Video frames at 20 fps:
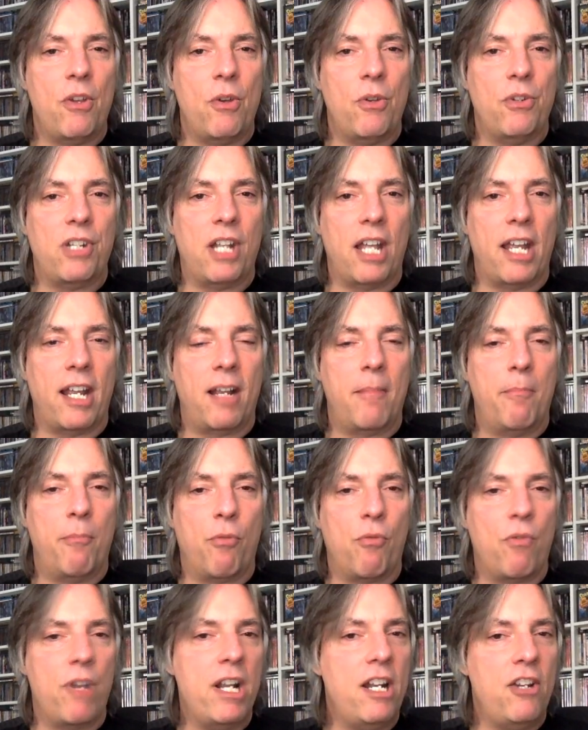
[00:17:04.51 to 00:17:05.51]
those like
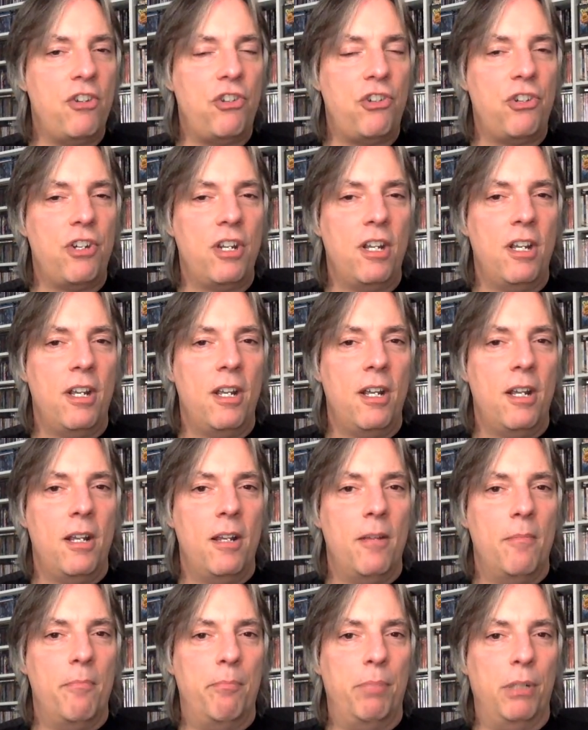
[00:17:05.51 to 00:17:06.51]
british
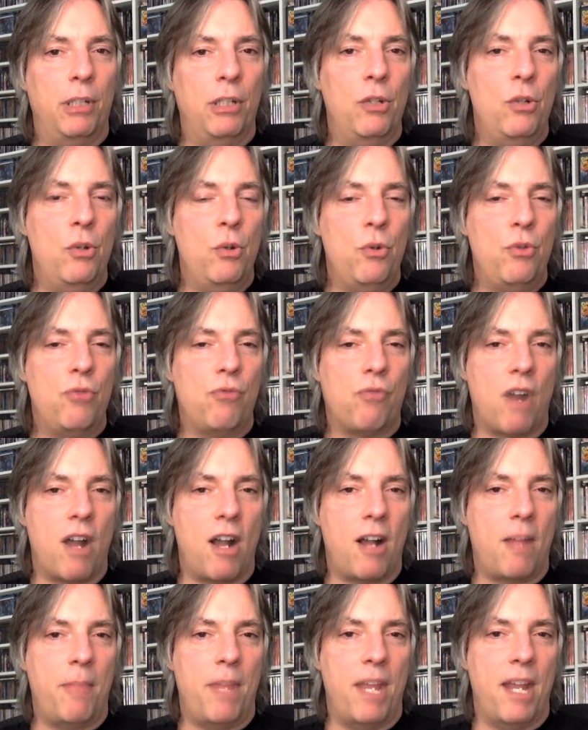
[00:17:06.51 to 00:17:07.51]
blues
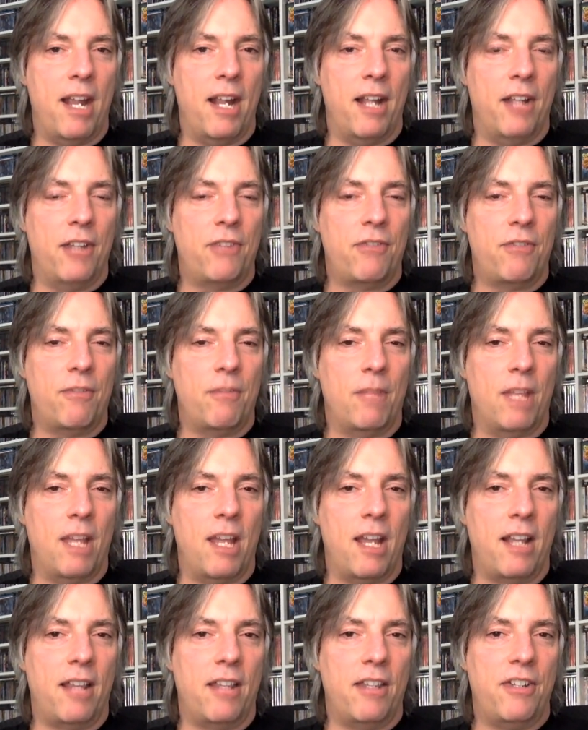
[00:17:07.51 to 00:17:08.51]
rock bands from
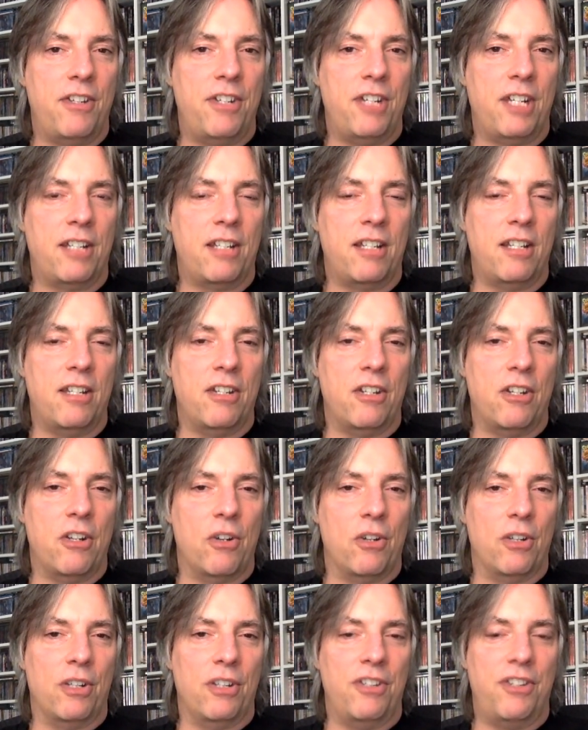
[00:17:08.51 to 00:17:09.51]
like the 60s and the
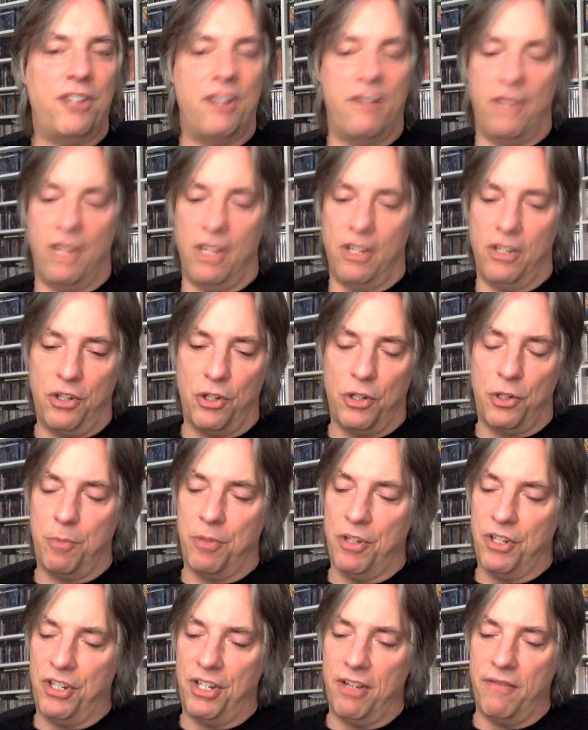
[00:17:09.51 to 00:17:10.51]
early 70s. So
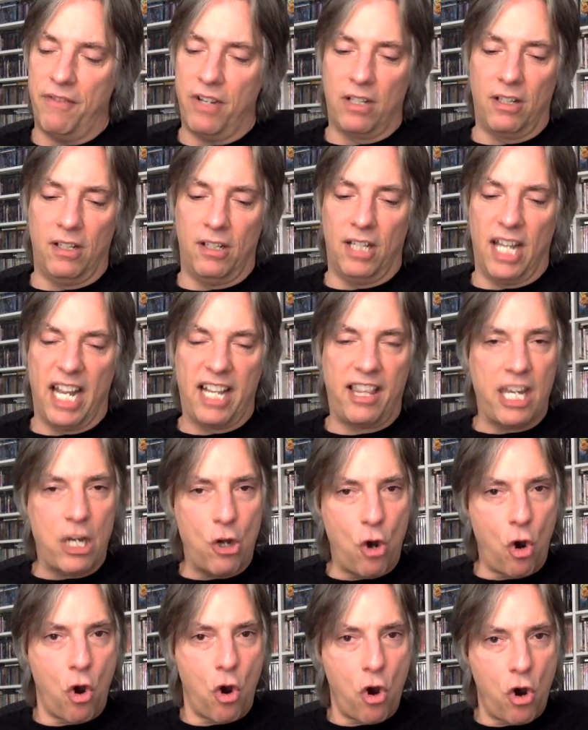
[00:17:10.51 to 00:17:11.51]
specifically like
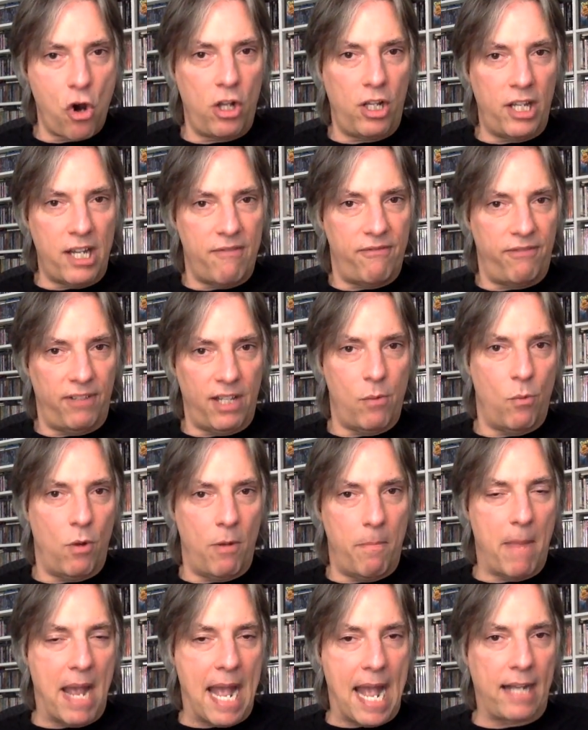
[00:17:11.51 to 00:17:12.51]
the early
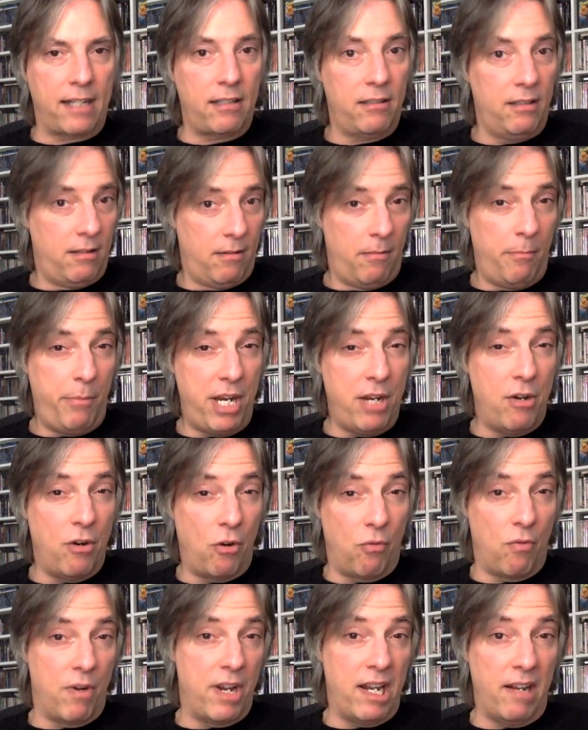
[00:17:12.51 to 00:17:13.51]
Fleetwood Mac, Peter
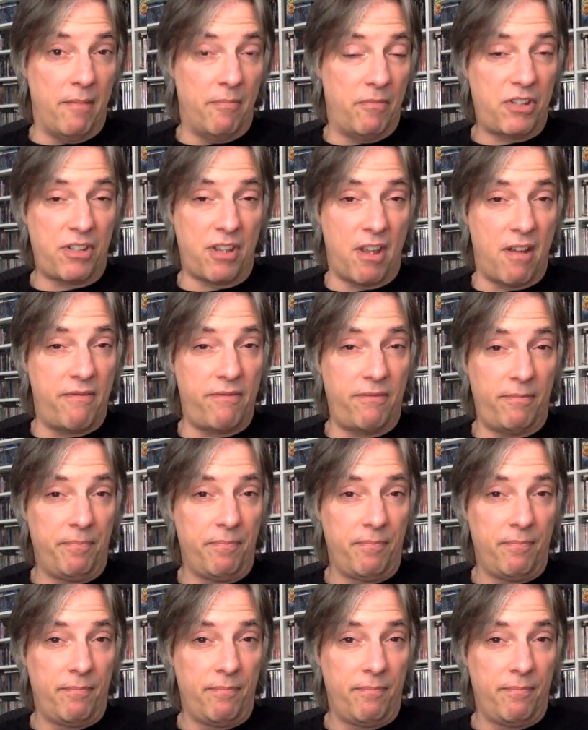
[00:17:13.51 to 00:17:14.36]
Green stuff.